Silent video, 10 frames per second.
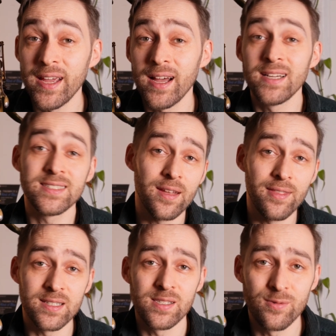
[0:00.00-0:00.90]
guys,
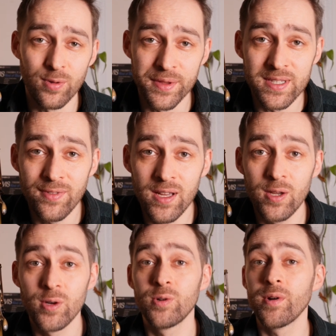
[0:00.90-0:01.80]
that's it for this
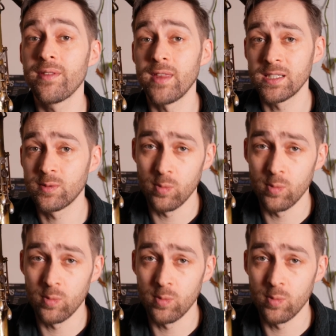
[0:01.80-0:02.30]
video. Thanks for